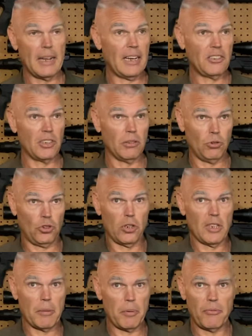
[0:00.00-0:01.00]
And I said,
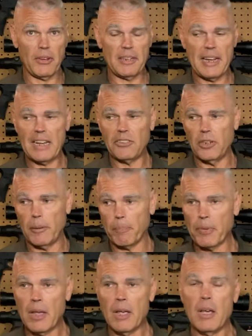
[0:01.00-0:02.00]
sure, that'd be fantastic.
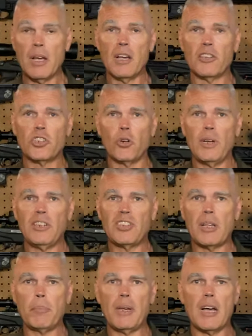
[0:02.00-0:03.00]
So he
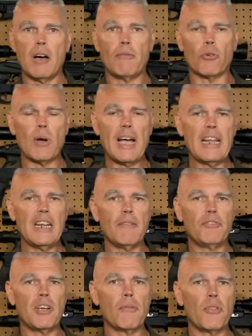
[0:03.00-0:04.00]
sent me a variety
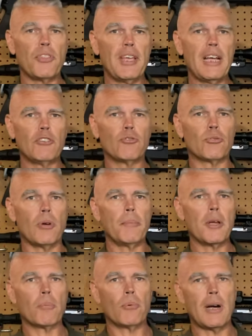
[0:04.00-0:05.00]
of different things
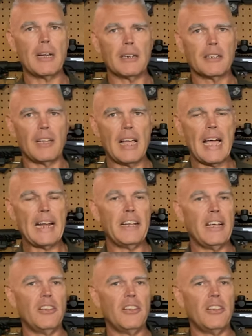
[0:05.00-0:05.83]
from their product line.